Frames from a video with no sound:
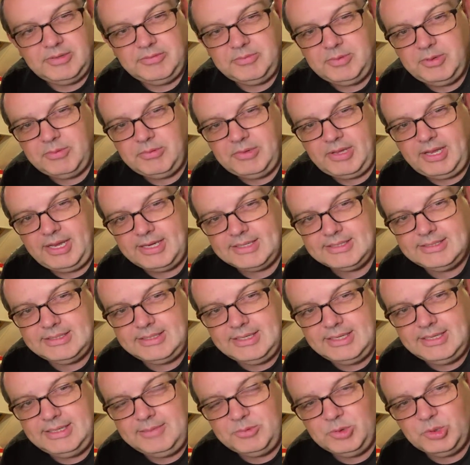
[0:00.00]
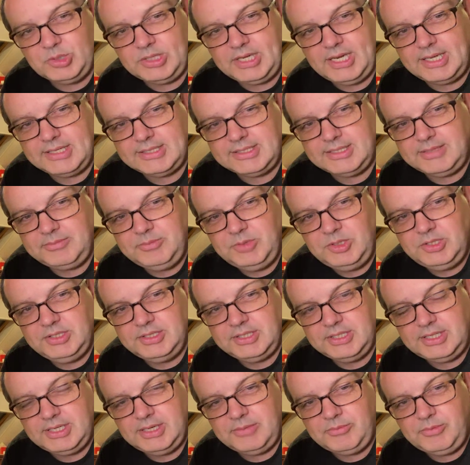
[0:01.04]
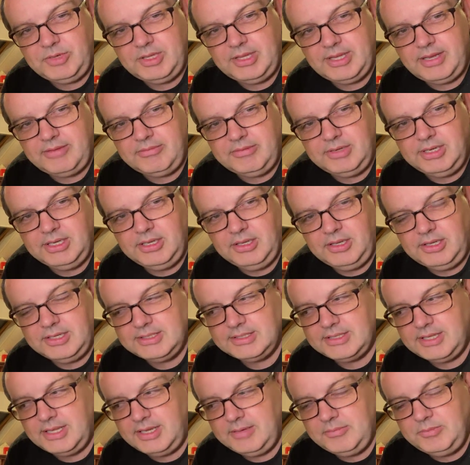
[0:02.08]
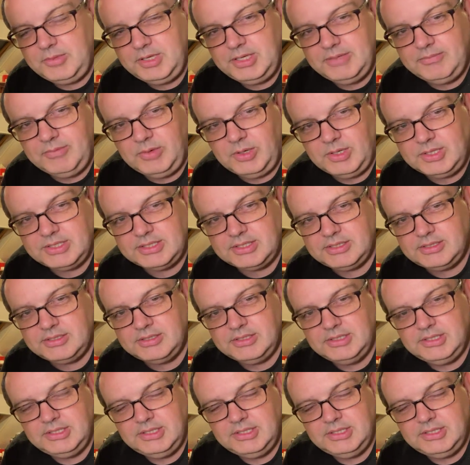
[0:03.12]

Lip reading: If people are accidentally broadcasting music and when they realise they minimise it,